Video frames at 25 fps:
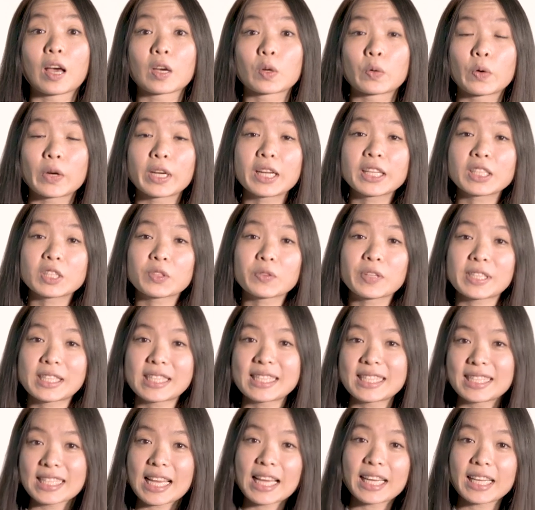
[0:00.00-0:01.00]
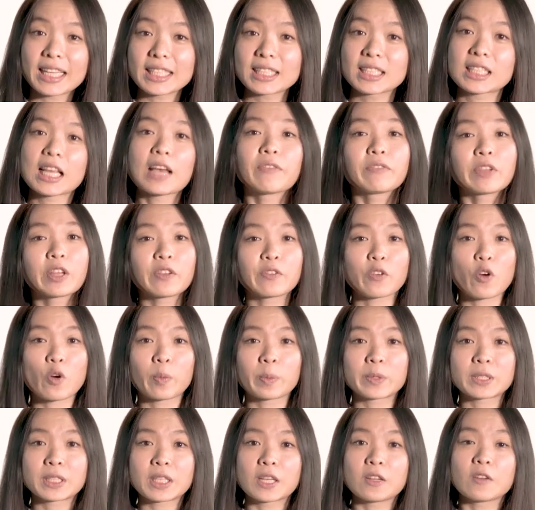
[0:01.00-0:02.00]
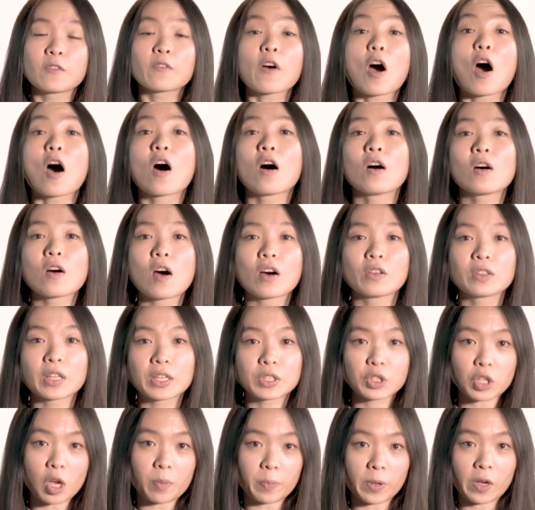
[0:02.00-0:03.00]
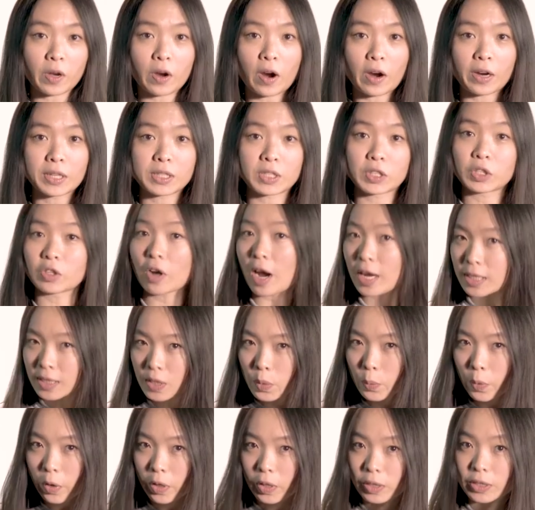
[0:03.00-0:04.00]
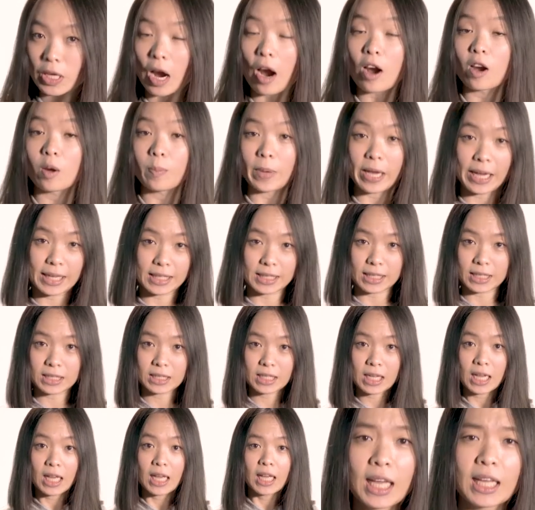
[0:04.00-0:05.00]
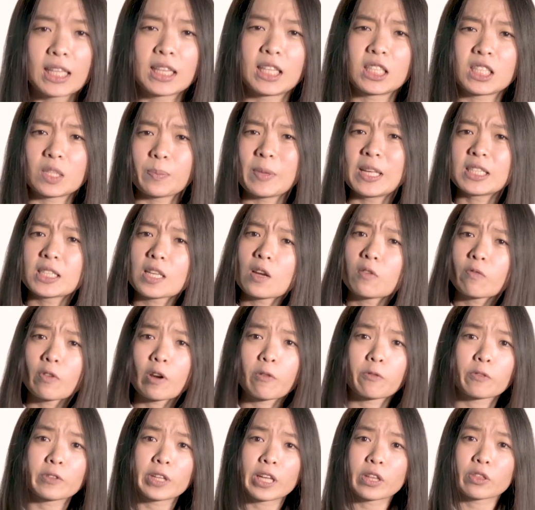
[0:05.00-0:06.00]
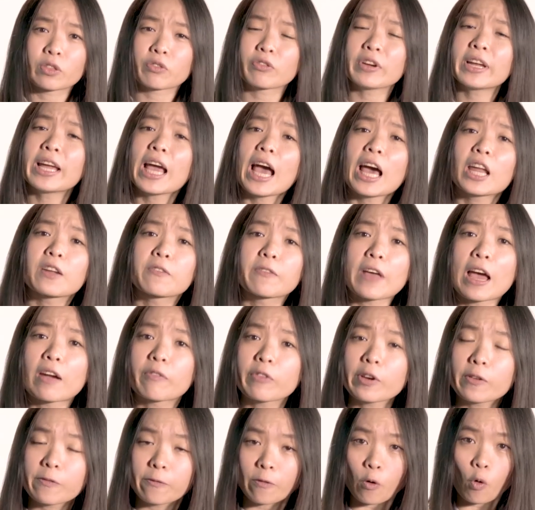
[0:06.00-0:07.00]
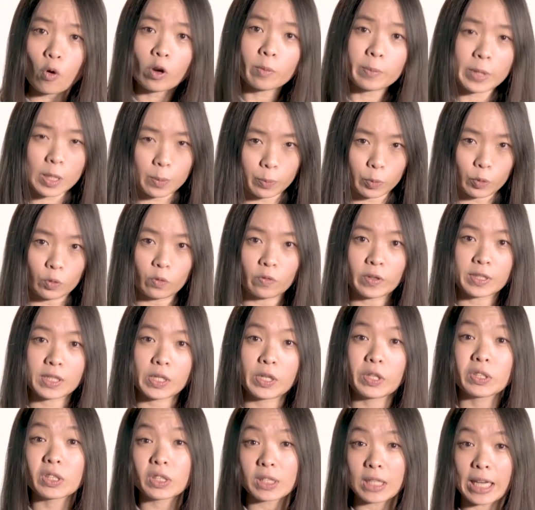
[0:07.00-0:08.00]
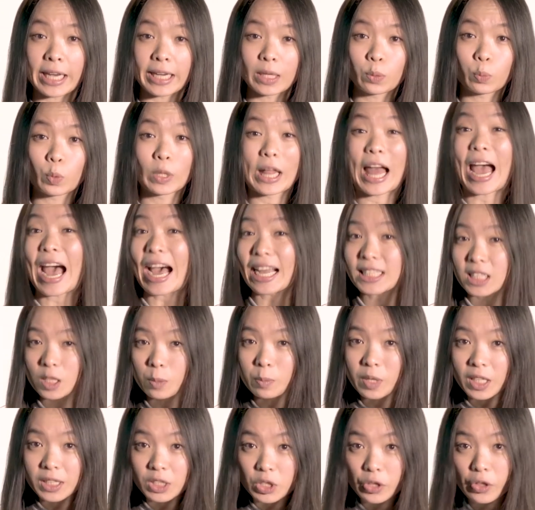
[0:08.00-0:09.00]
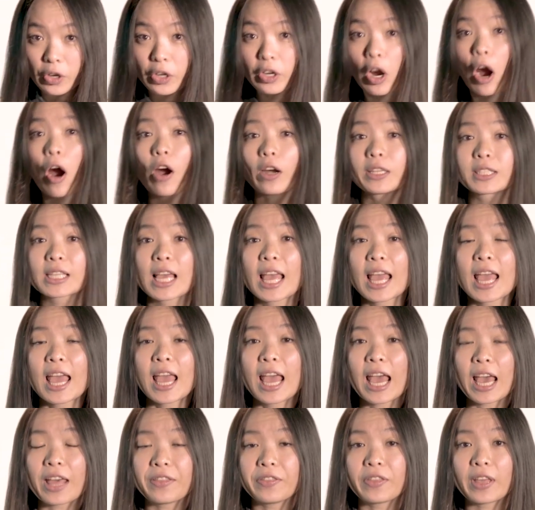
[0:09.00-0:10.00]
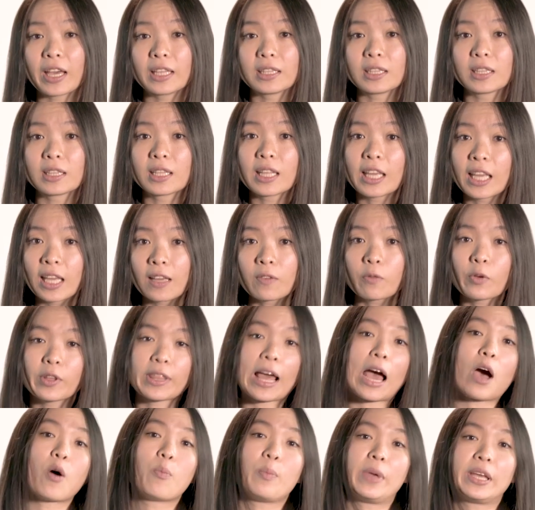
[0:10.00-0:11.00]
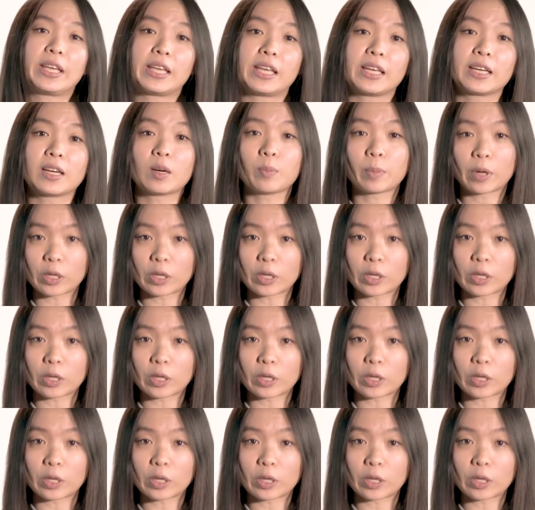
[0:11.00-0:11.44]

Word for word: According to recent studies, 74% of all online shopping carts across the world are abandoned. This means that roughly 3 out of every 4 people who visit your site will add something to their cart and then leave without making a